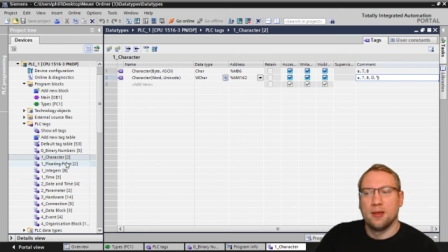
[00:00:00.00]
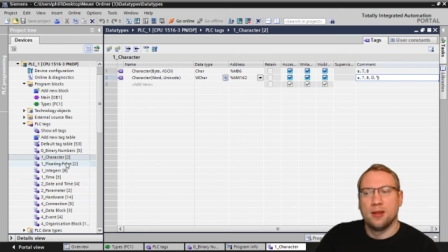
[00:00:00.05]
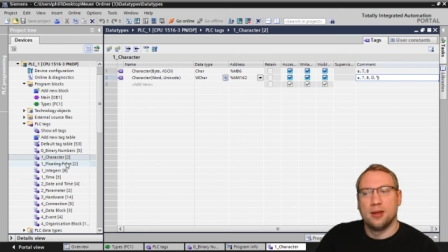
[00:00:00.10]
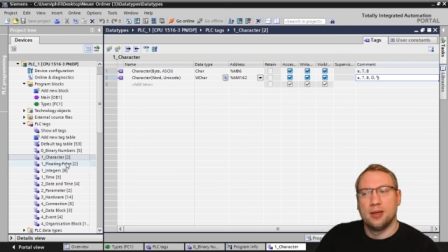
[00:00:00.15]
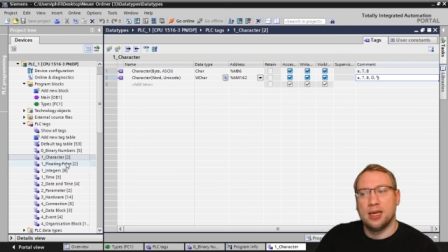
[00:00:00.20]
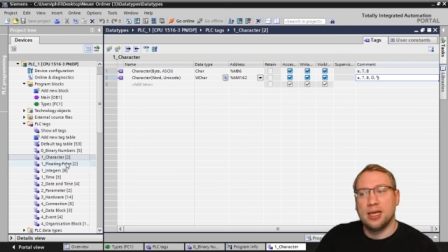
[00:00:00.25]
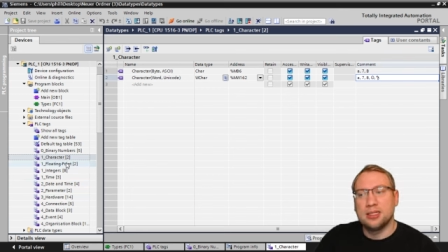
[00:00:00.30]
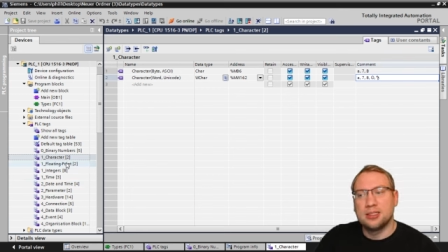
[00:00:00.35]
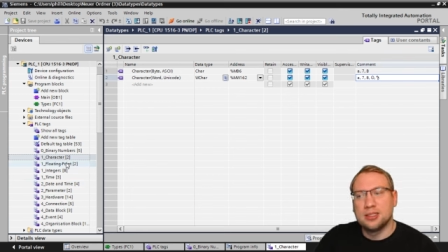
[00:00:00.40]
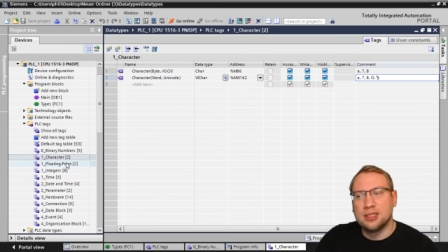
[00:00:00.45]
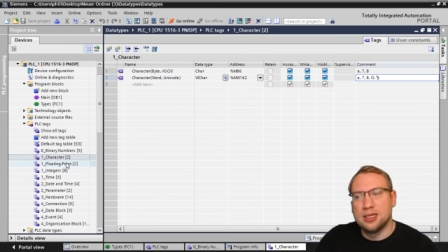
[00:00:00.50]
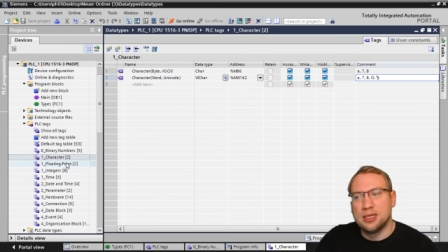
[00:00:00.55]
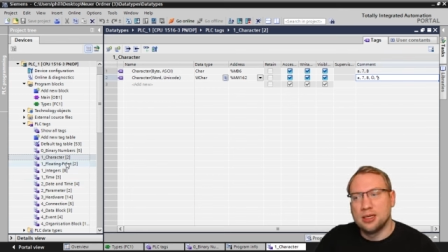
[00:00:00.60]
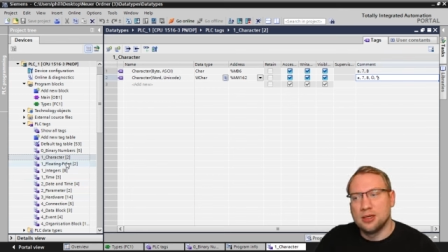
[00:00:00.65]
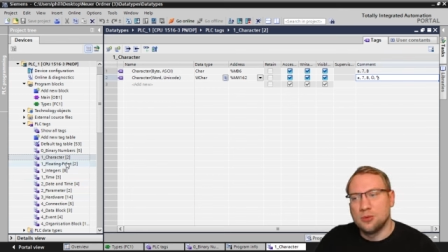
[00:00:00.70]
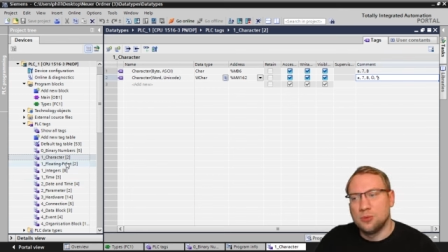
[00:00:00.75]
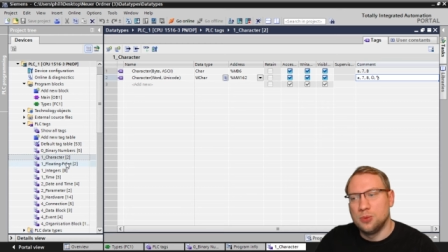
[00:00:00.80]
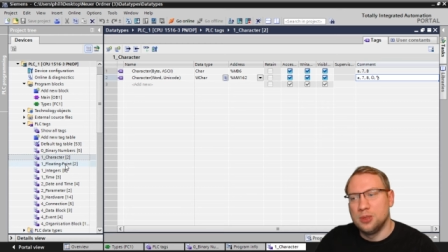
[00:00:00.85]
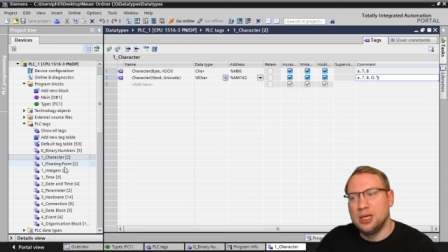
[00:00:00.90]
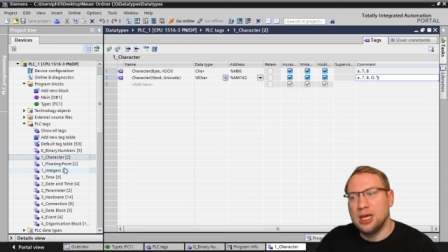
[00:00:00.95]
Next
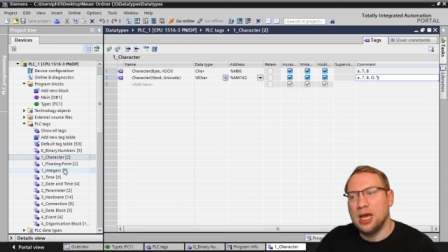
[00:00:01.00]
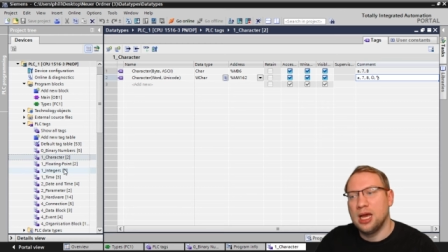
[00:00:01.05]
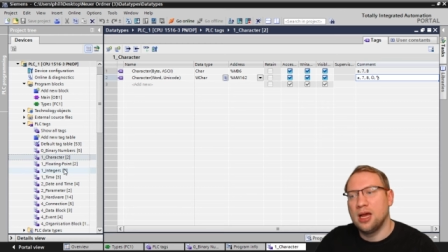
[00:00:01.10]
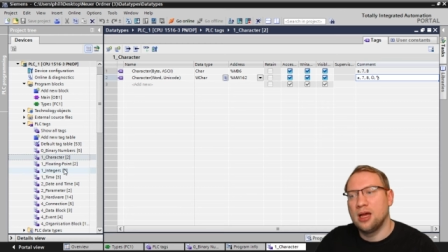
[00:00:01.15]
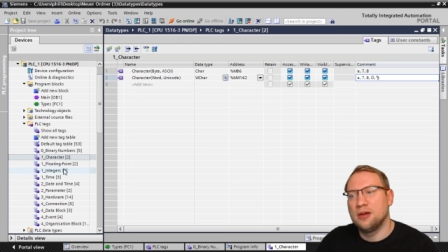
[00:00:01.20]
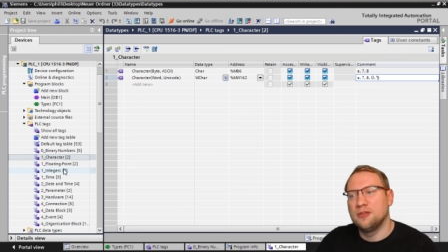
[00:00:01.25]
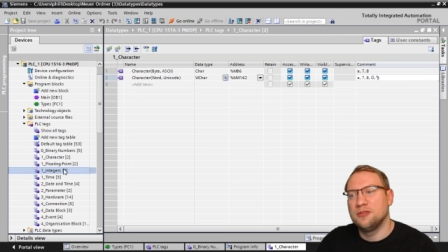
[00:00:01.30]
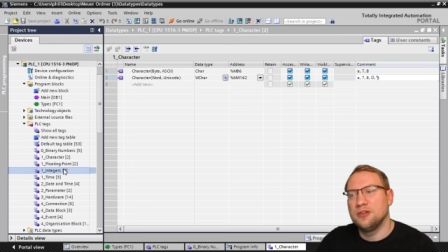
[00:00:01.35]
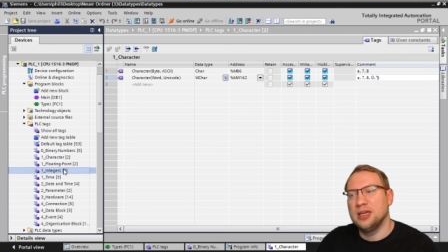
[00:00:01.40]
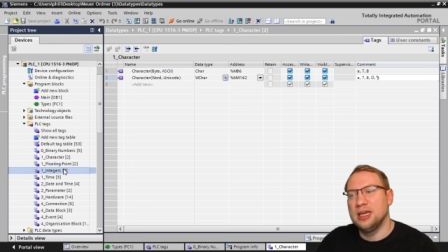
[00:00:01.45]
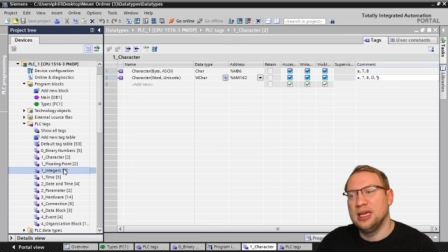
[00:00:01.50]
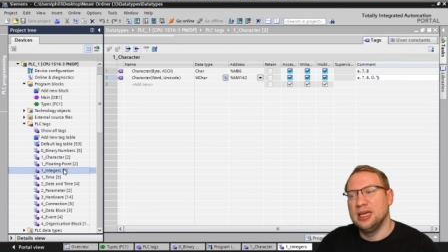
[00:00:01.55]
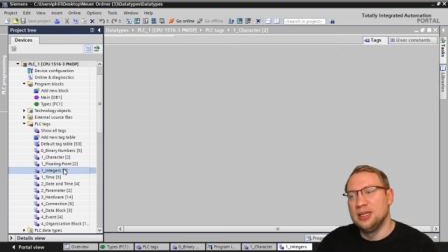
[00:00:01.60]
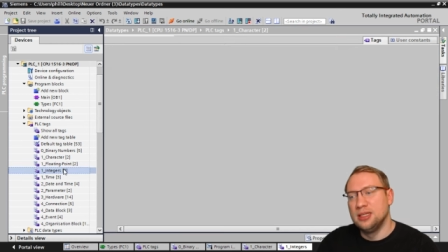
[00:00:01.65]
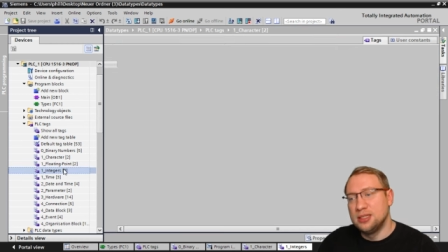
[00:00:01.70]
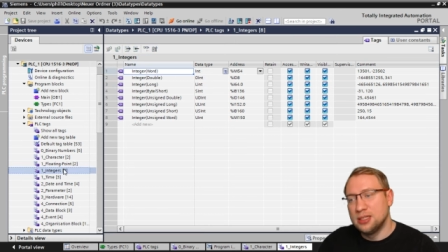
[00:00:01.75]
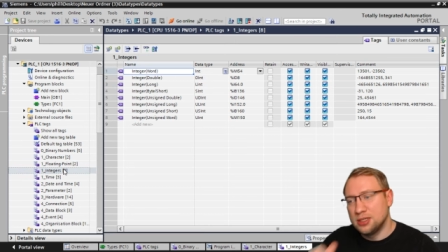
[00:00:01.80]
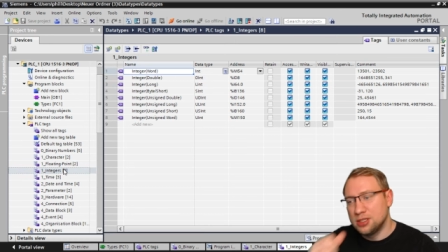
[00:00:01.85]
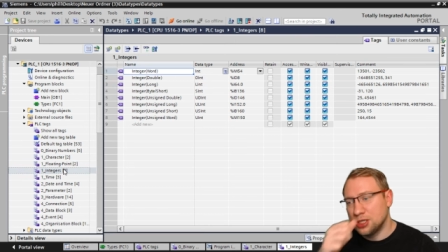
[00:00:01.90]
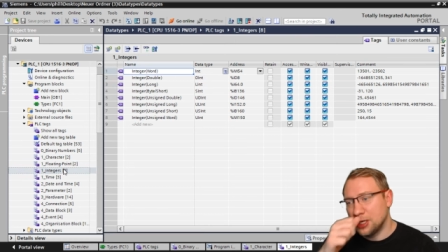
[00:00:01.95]
thing, we have
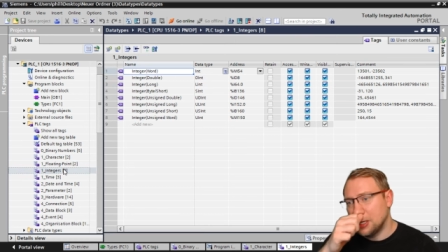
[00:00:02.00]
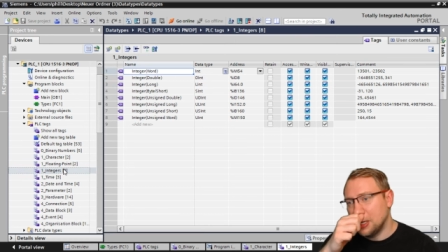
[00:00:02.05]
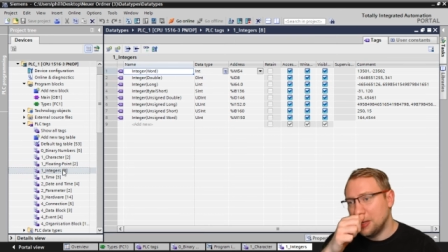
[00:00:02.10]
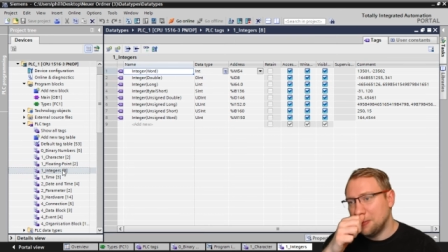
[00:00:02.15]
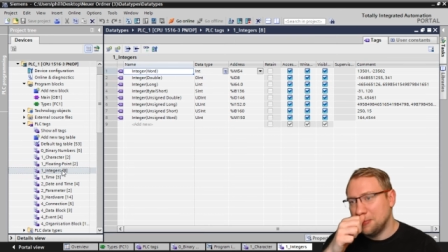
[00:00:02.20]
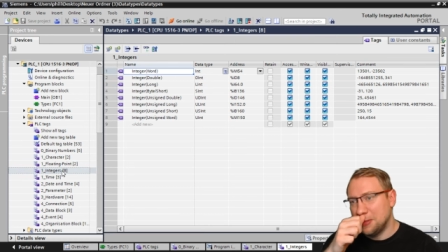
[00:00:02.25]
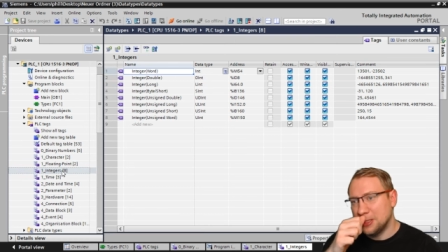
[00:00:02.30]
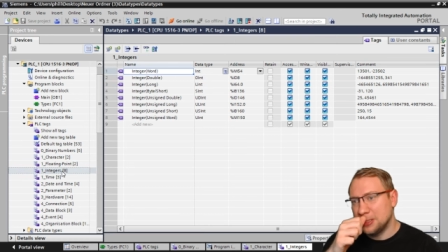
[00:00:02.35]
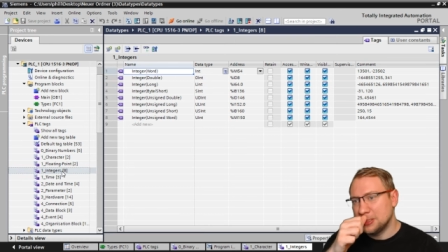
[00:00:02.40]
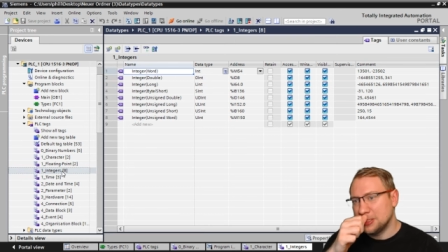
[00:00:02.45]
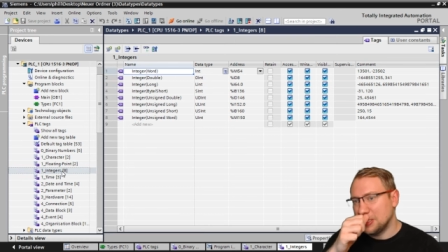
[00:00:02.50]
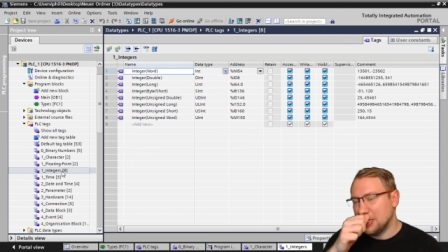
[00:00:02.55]
integer numbers.